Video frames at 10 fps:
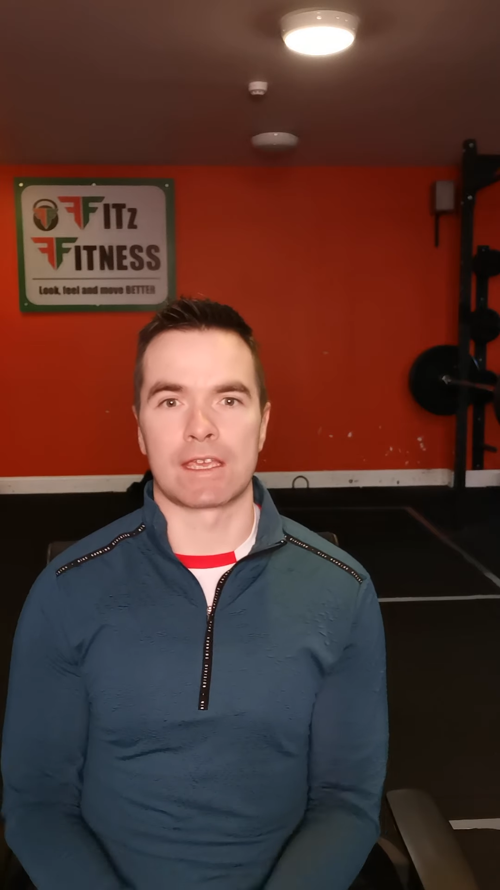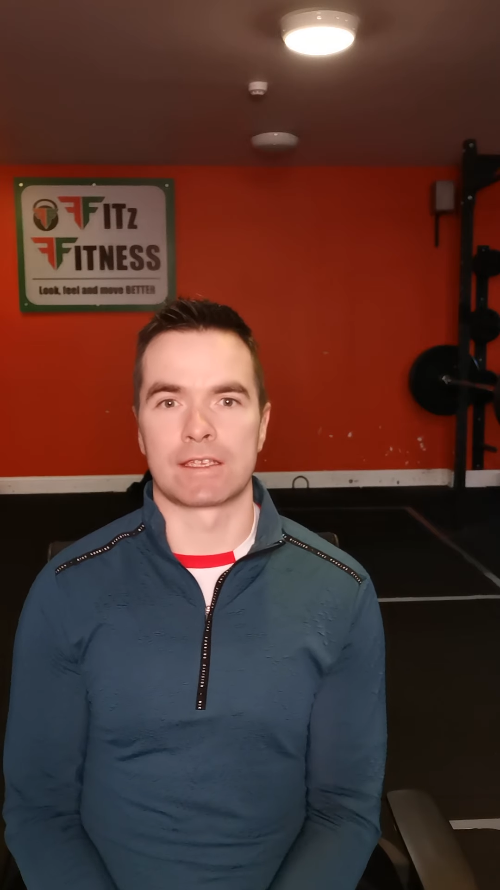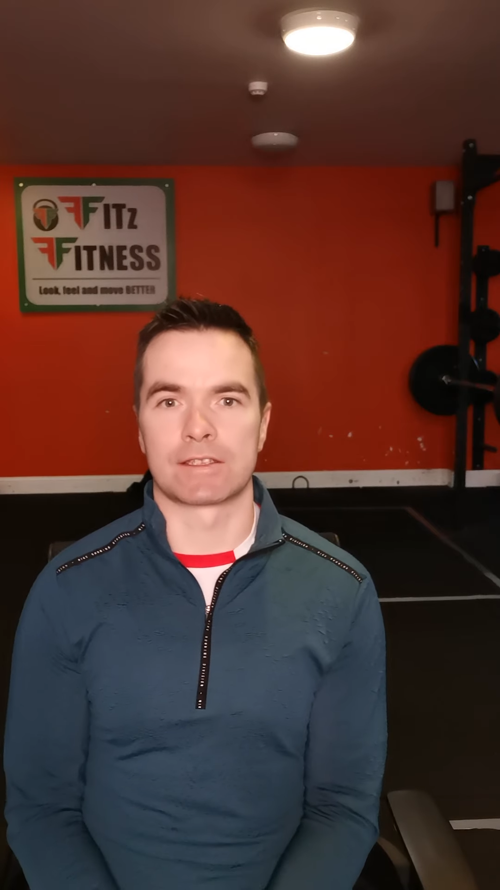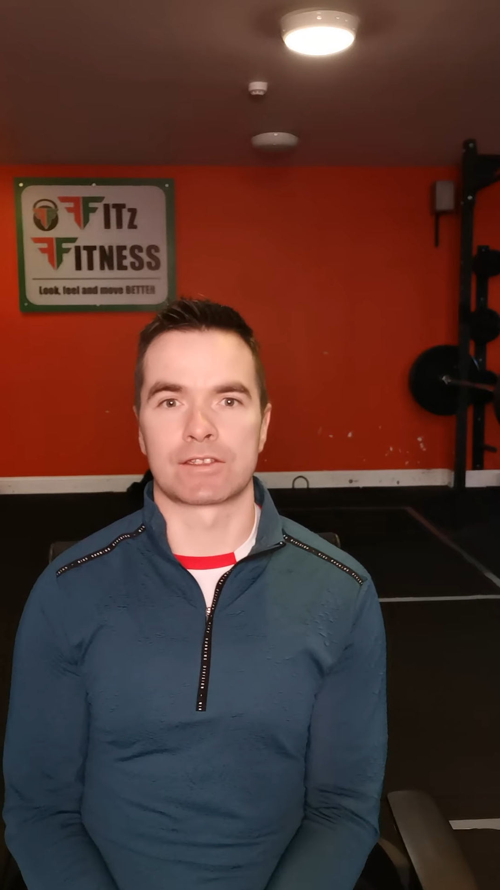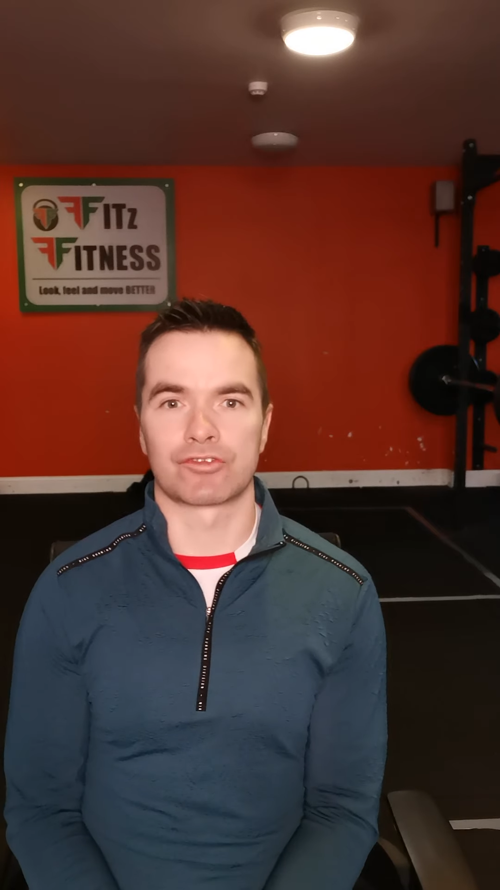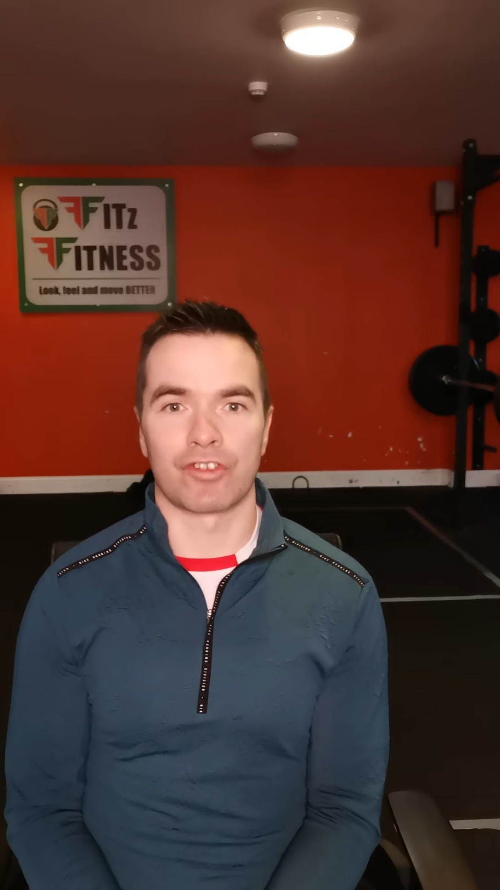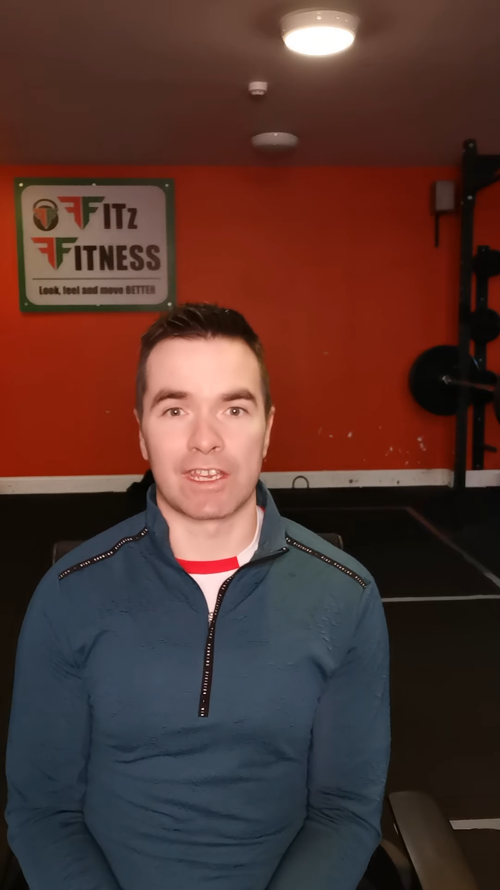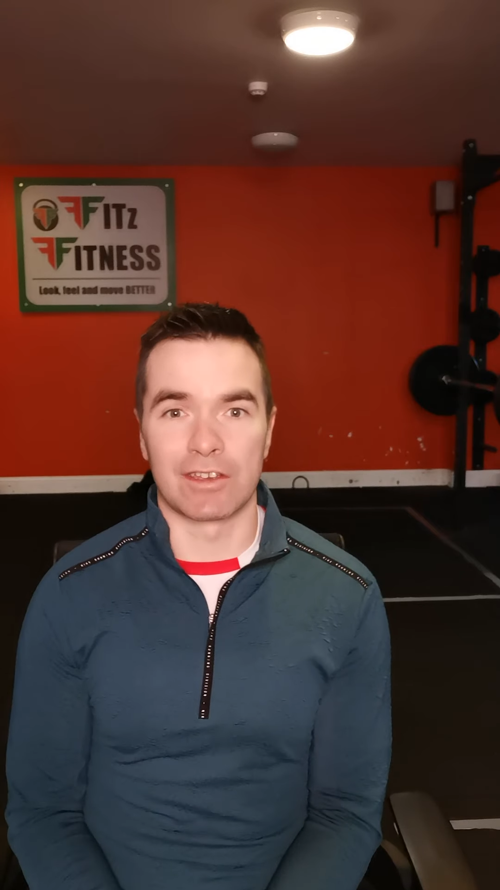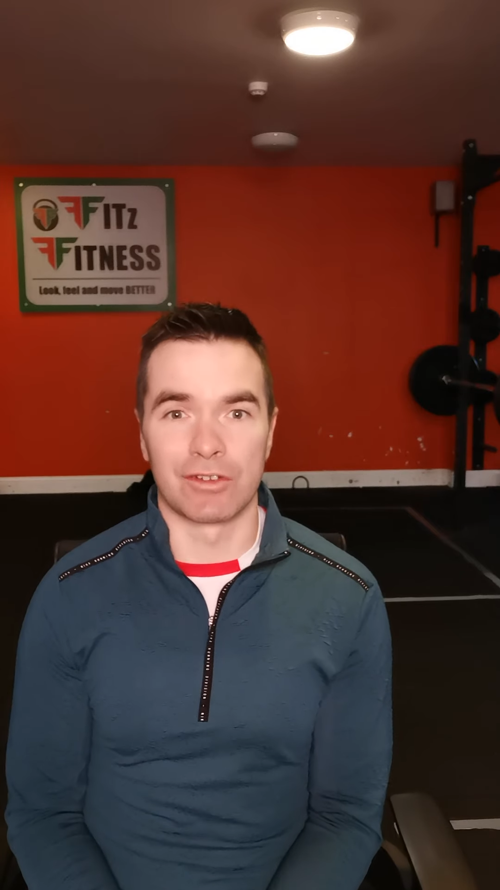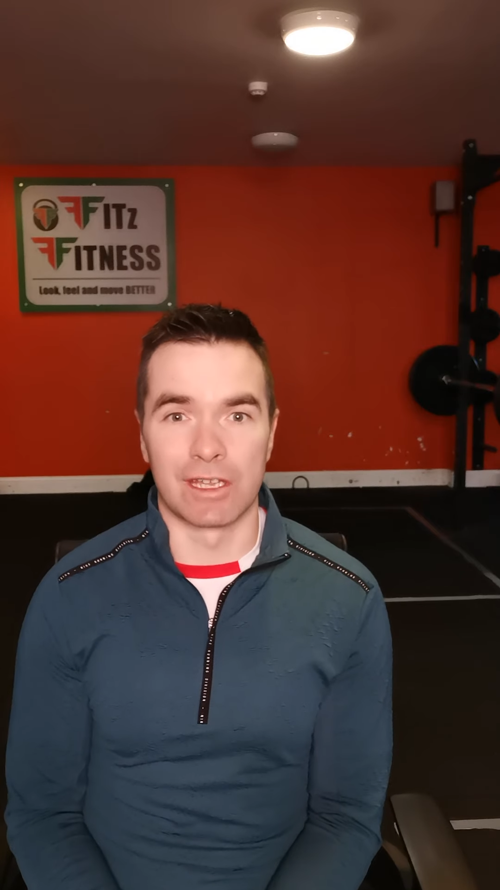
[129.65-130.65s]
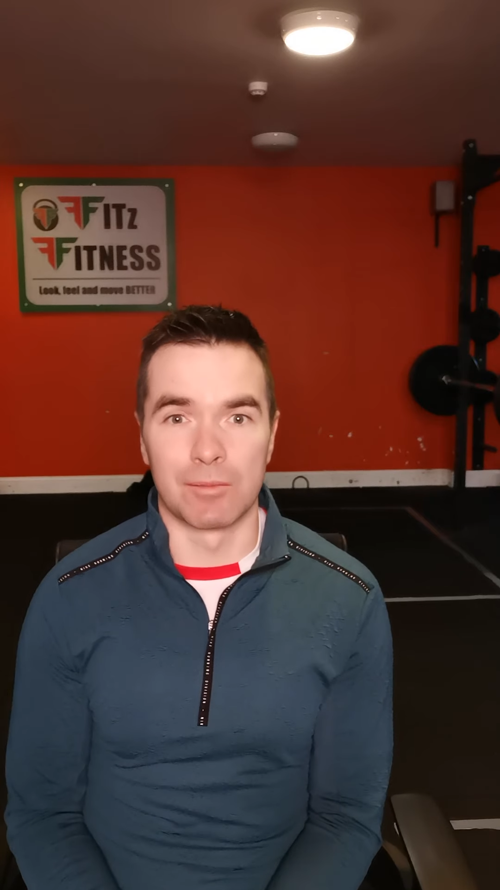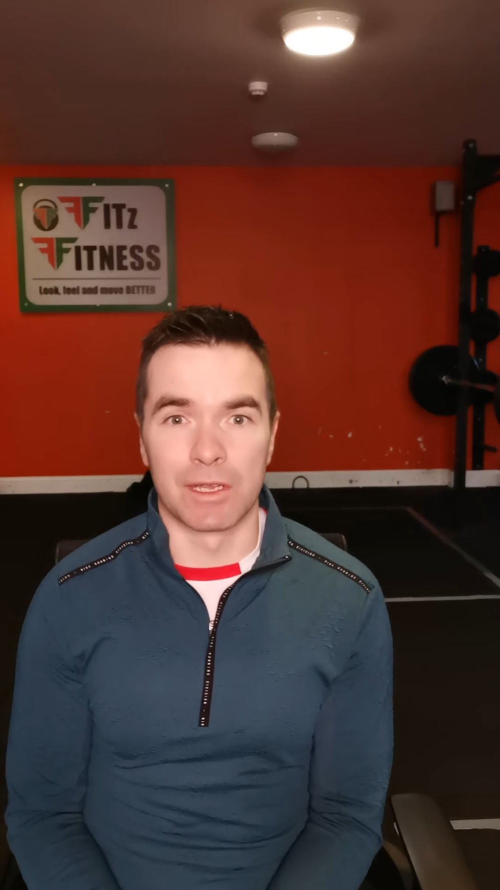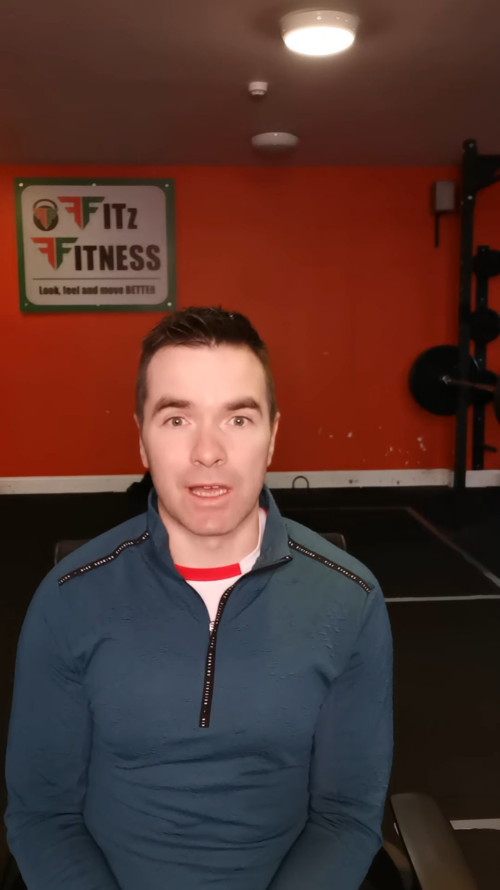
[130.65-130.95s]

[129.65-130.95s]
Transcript: is try and do a little bit